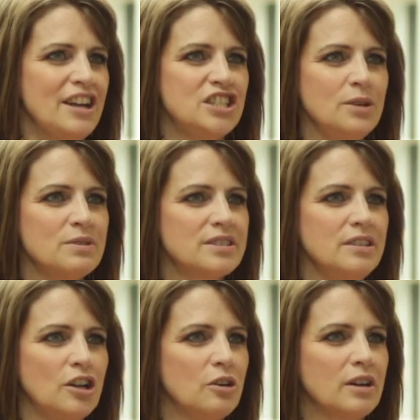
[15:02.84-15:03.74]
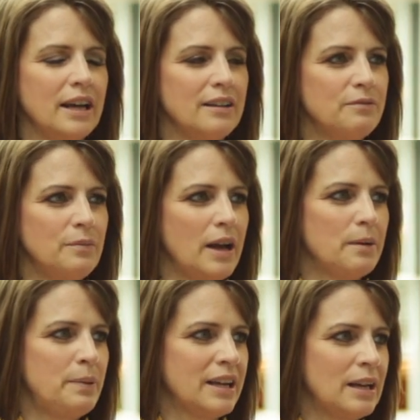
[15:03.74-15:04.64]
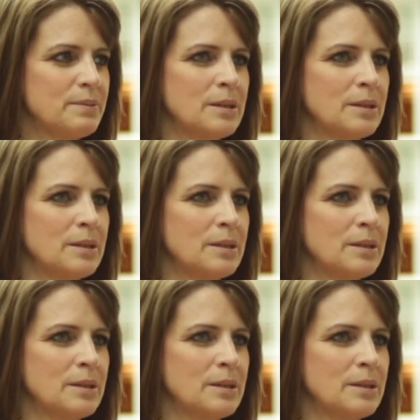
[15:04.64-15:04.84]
And she was, you know, kind of uh, picking up